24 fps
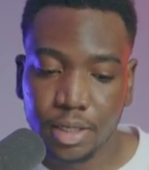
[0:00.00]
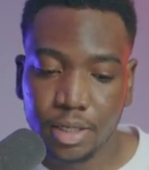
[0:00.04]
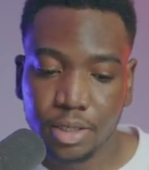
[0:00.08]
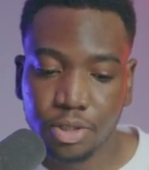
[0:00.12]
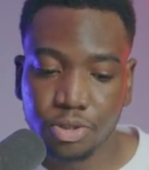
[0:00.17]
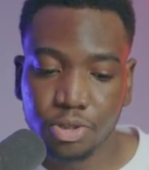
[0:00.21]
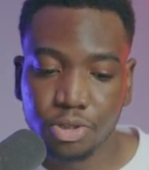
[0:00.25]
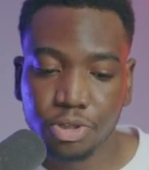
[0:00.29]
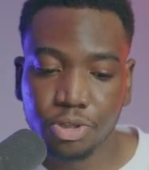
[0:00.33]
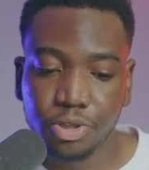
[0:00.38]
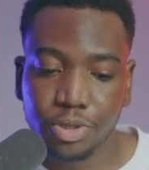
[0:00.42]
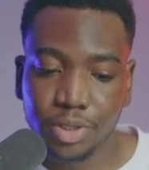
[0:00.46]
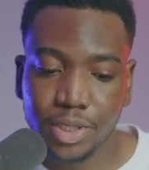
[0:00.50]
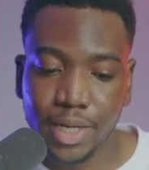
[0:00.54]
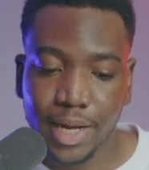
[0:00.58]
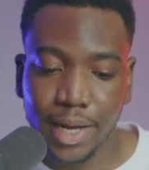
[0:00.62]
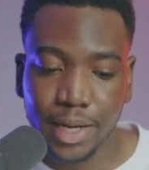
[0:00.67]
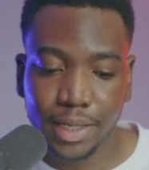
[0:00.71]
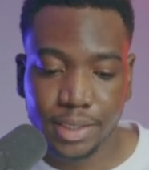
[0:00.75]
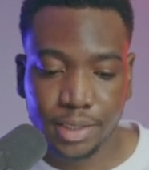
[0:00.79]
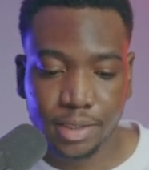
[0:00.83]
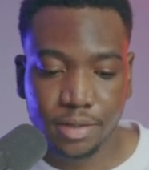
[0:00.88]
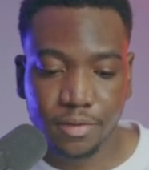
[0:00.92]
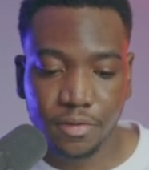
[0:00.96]
you choose the
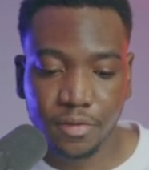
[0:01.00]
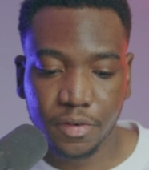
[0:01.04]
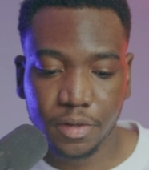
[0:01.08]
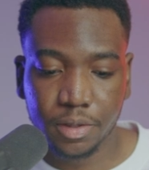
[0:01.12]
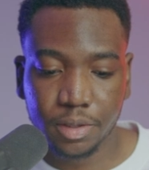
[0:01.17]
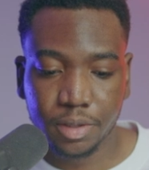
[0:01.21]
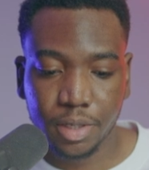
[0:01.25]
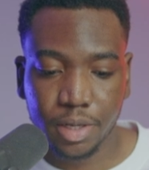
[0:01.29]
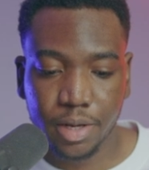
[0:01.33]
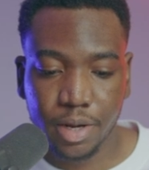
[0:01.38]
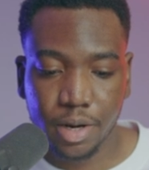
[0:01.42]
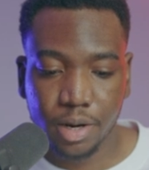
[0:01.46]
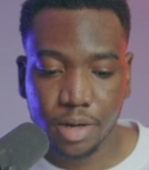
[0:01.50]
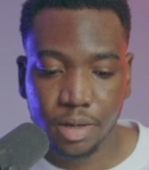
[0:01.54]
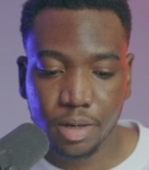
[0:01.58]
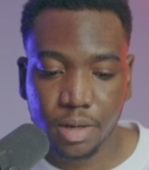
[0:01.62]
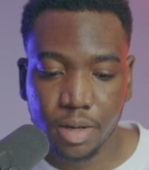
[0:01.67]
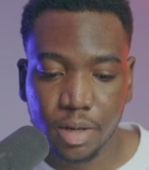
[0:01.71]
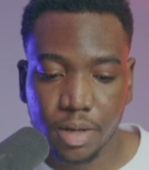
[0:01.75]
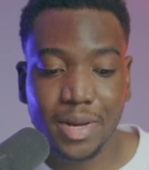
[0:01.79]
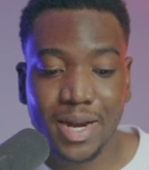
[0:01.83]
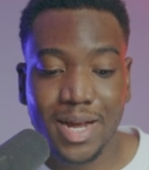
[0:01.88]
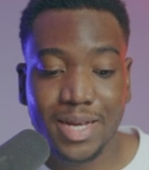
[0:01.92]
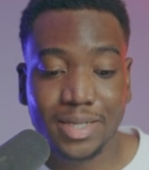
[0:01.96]
ASIN field here.
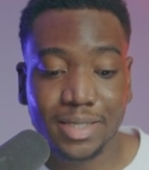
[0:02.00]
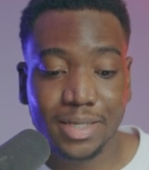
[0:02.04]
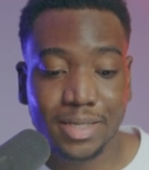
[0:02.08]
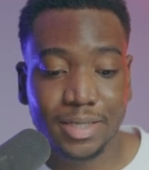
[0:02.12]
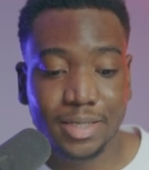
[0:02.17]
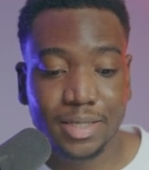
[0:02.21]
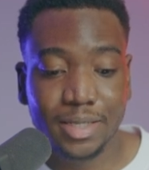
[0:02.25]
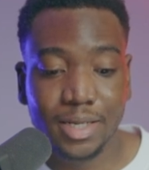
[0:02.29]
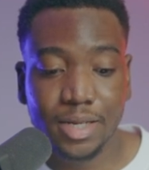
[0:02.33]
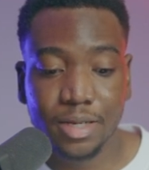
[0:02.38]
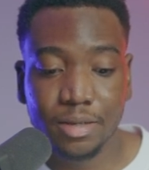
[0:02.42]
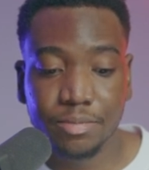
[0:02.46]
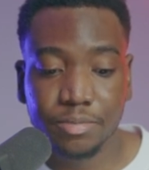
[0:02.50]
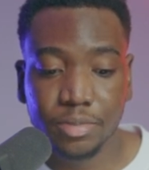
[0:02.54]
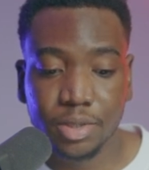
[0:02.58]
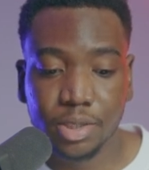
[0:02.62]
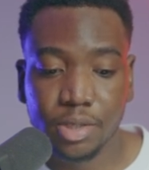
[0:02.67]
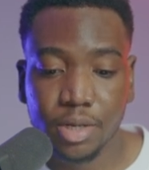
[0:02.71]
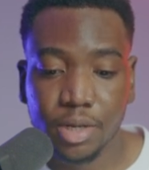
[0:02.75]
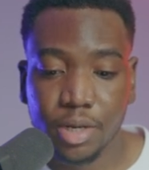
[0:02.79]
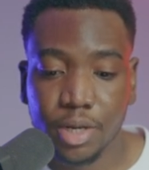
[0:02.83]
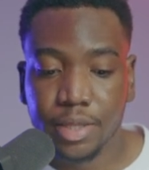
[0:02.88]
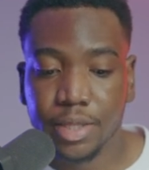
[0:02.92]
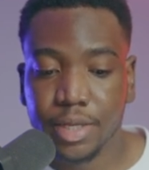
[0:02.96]
But as it
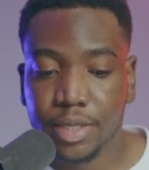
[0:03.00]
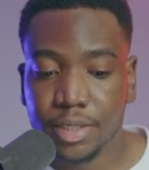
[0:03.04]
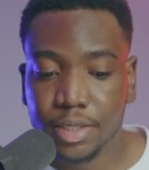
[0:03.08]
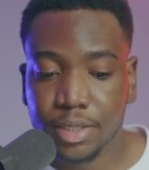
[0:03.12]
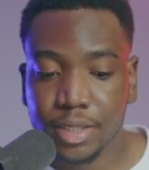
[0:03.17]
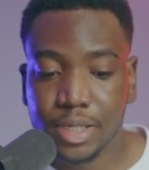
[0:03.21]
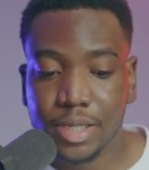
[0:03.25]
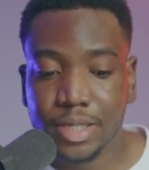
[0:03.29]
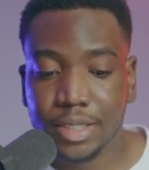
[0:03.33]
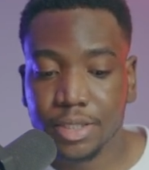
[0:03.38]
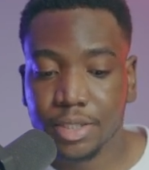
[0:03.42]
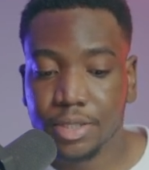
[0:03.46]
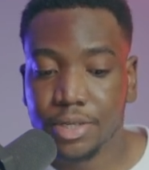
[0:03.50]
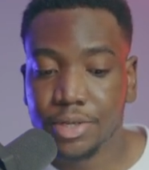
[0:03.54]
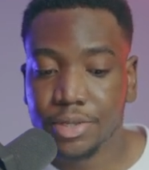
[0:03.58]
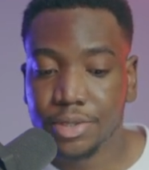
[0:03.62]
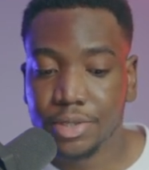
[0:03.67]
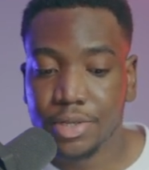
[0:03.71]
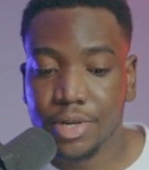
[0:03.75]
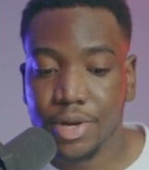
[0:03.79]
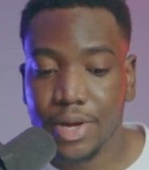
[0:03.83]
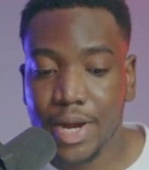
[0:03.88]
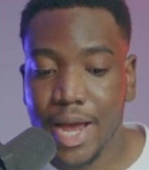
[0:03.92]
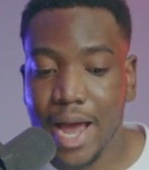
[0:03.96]
seems, this list
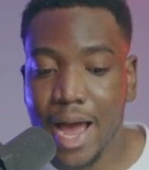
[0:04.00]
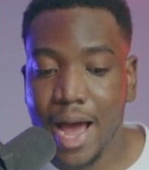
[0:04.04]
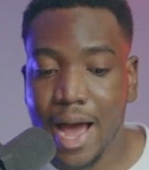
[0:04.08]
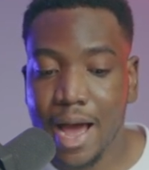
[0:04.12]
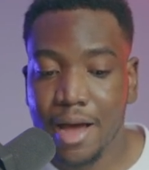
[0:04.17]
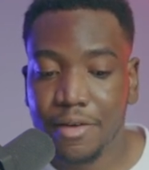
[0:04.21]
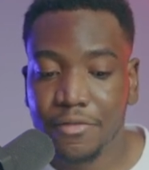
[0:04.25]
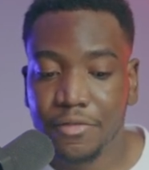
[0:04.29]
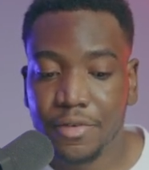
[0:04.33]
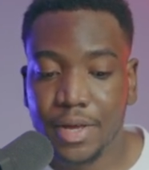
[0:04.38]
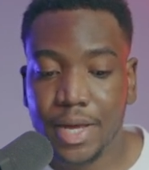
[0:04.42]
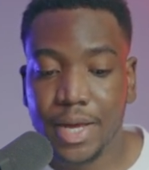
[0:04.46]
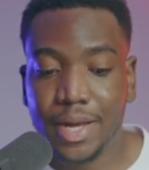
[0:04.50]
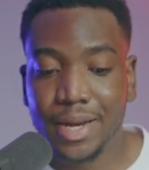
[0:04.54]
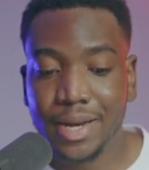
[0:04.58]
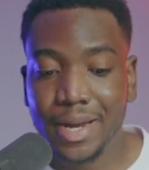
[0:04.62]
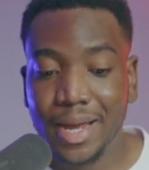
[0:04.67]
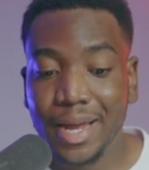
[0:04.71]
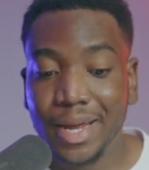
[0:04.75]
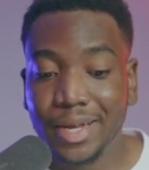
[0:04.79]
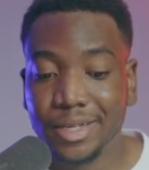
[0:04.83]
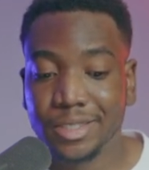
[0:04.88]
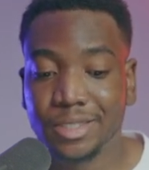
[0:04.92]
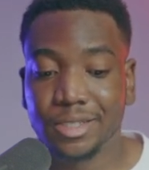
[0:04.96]
does not have
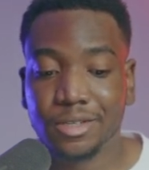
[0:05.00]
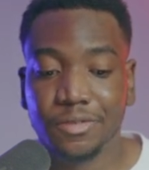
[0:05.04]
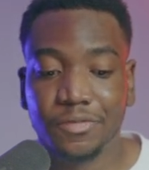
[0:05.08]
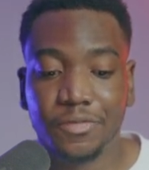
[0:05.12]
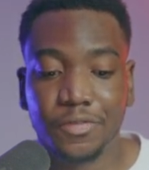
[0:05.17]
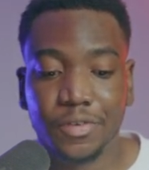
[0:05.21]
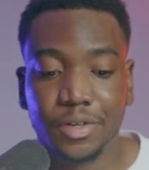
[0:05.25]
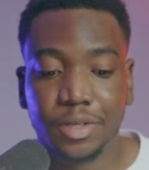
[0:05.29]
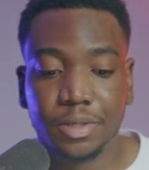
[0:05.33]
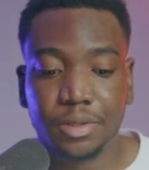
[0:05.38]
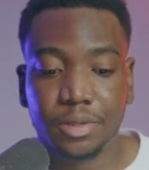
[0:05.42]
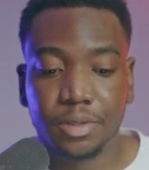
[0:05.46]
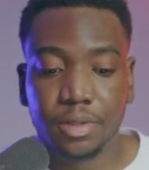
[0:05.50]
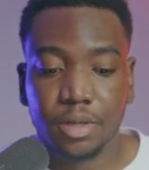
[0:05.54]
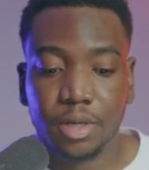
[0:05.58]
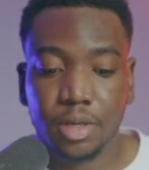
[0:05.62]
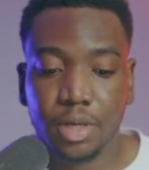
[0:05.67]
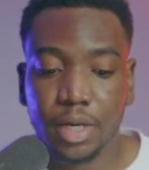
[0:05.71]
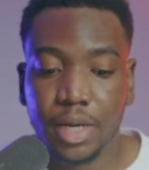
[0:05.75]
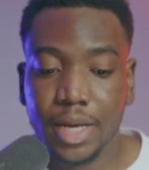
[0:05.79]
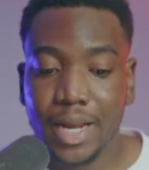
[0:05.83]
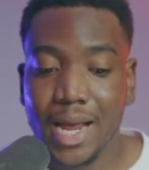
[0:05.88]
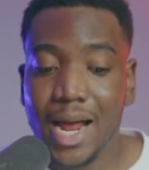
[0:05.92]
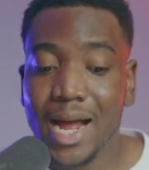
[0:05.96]
an ASIN field.
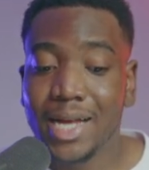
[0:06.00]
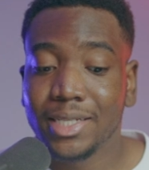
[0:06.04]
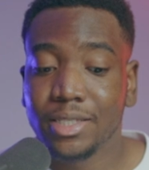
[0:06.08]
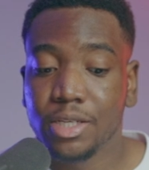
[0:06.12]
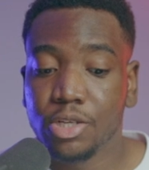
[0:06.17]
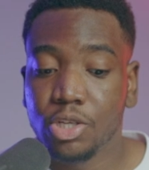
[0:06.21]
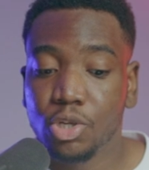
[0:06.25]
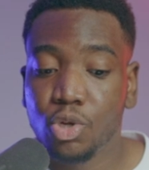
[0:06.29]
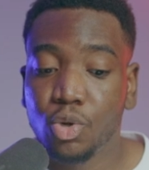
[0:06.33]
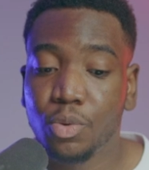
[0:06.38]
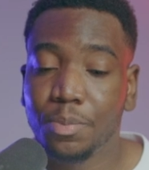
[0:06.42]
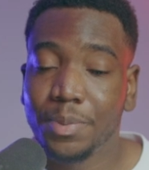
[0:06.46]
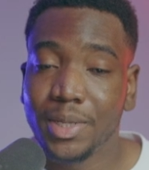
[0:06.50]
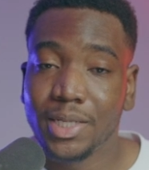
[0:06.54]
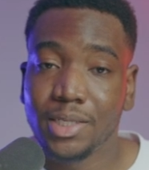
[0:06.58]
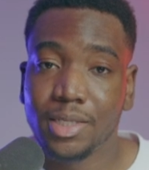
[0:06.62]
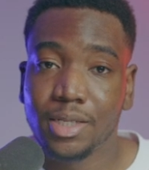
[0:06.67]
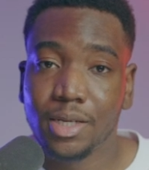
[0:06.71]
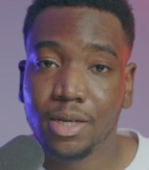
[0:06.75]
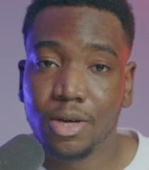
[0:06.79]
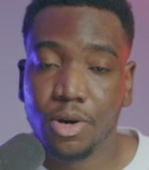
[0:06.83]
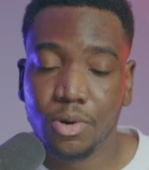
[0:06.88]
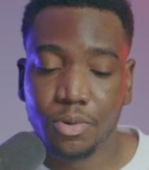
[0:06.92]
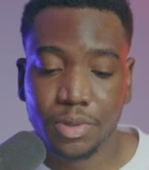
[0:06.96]
It has a
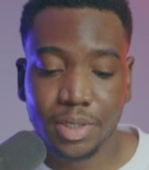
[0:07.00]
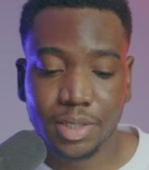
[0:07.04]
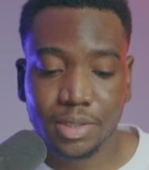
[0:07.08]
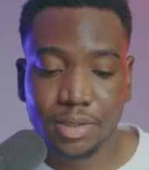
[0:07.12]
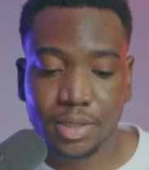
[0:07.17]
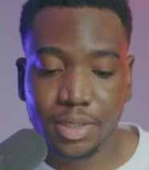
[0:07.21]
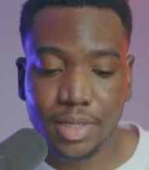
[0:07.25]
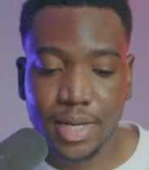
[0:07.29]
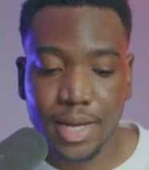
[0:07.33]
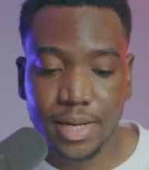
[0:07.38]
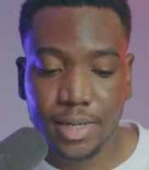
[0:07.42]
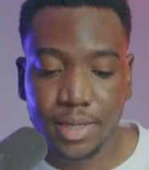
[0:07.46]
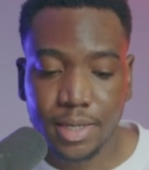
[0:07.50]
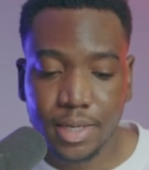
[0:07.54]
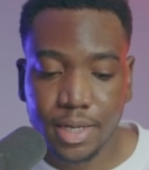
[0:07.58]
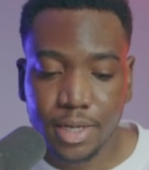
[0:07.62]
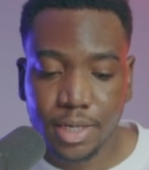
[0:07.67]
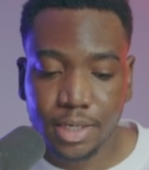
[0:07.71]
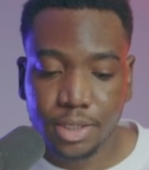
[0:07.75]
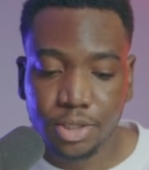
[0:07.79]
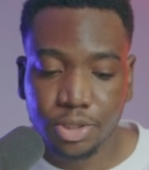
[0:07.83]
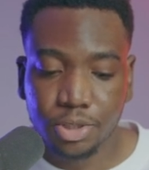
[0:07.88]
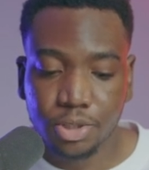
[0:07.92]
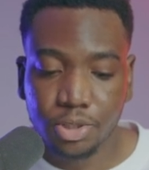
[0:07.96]
UPC code instead.
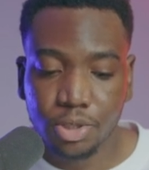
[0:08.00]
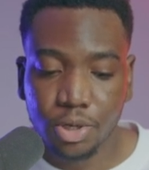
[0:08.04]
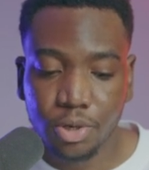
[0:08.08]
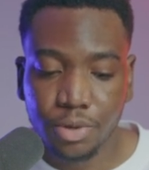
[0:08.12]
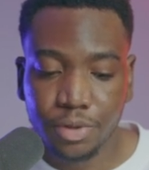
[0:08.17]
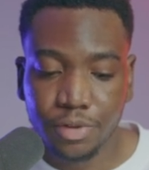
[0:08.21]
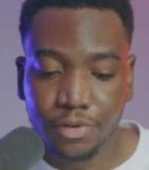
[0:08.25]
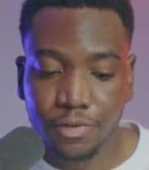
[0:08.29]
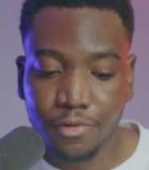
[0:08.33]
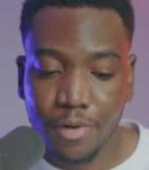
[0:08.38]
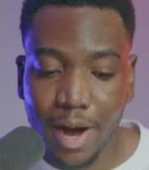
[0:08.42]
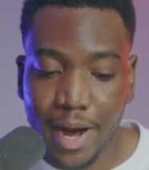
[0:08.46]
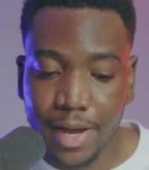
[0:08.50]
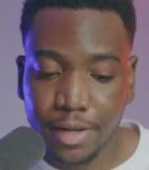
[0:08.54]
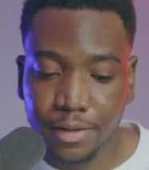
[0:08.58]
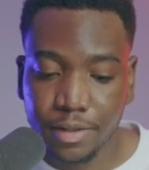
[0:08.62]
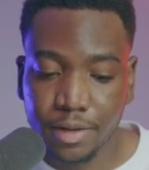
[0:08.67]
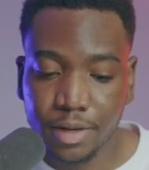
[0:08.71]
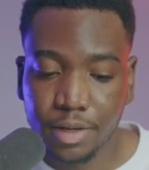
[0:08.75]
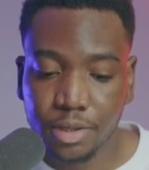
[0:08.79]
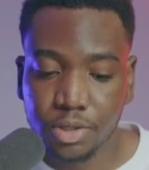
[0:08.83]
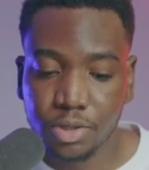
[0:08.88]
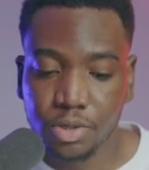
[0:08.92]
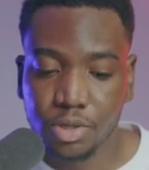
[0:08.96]
So the right
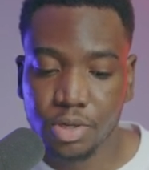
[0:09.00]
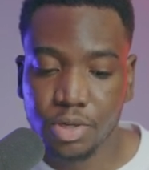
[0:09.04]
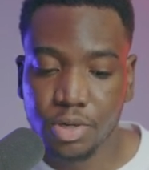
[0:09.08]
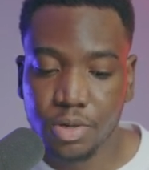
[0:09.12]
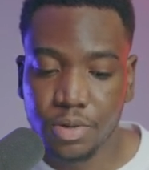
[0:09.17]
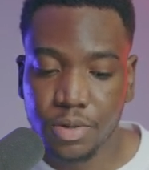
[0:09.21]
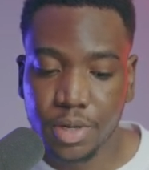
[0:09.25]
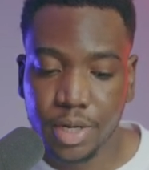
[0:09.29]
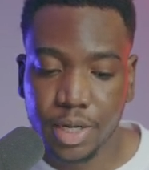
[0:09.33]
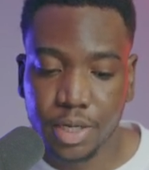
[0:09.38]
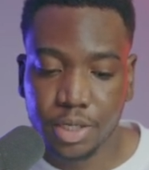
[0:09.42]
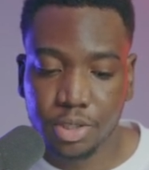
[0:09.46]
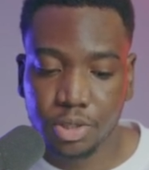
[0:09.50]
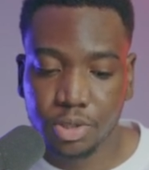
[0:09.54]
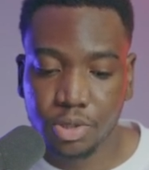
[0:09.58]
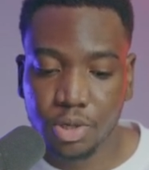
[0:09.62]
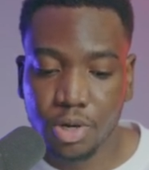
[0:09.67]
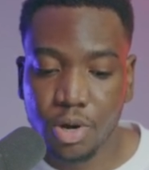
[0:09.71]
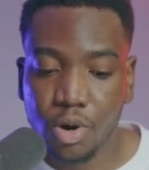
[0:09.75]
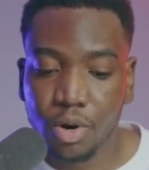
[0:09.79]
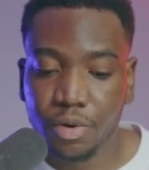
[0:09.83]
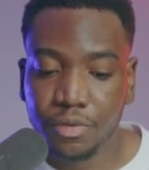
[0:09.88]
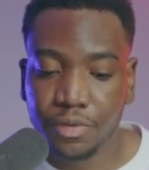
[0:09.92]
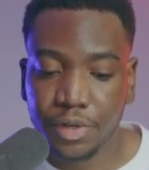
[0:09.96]
thing to do is to
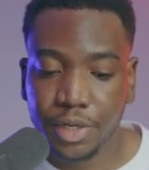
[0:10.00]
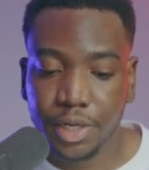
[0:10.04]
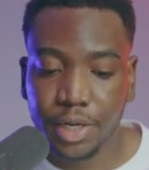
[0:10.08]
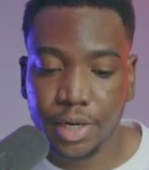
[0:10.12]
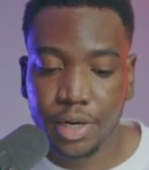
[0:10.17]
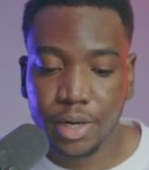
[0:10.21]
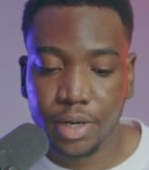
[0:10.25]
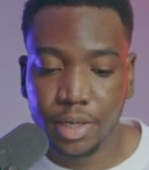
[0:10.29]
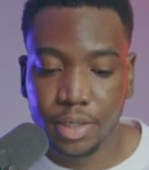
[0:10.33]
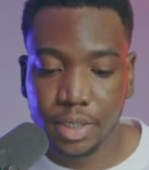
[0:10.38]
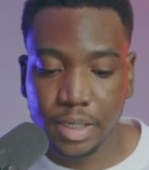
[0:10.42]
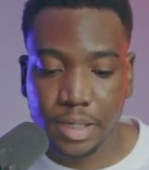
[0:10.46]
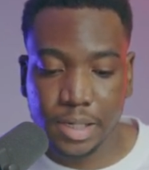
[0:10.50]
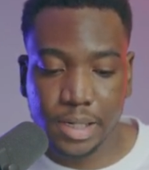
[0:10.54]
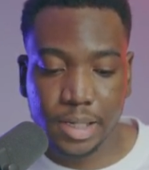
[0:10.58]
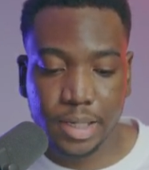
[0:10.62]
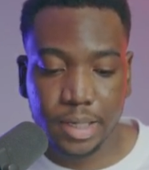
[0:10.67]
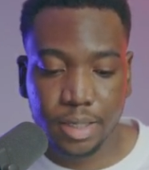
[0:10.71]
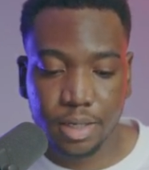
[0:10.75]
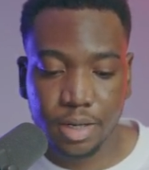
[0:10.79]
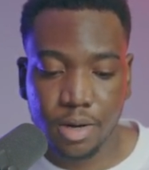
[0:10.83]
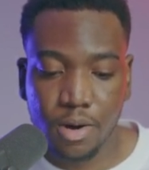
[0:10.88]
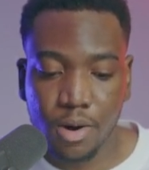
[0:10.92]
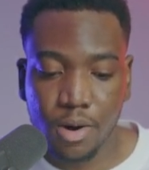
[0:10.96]
go over here and click